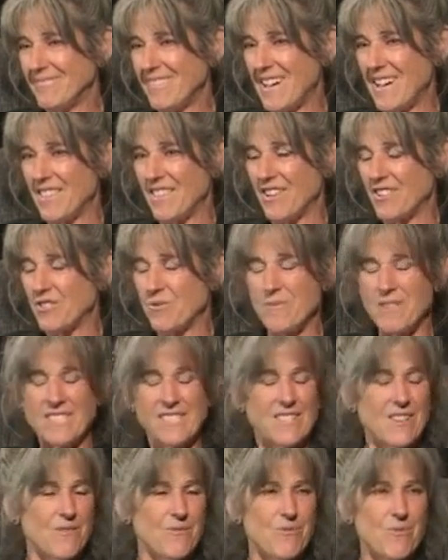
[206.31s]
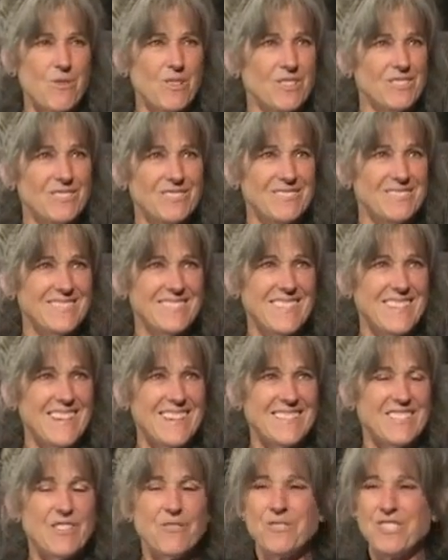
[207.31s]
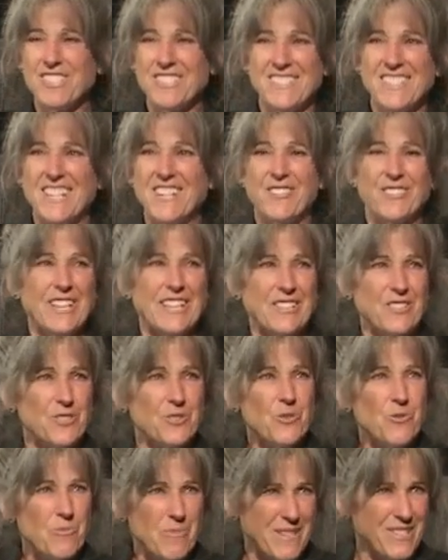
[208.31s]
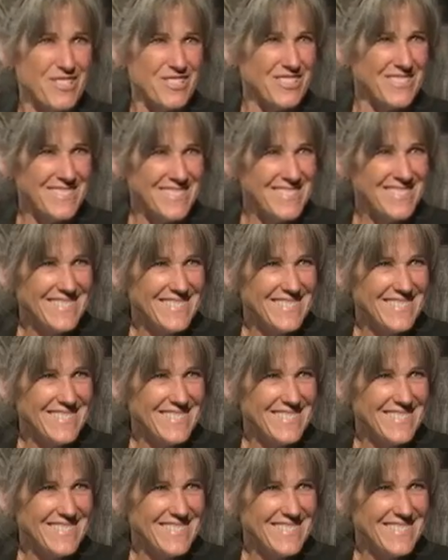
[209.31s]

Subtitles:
I thought to myself, well, don't just sit here like a stool pigeon.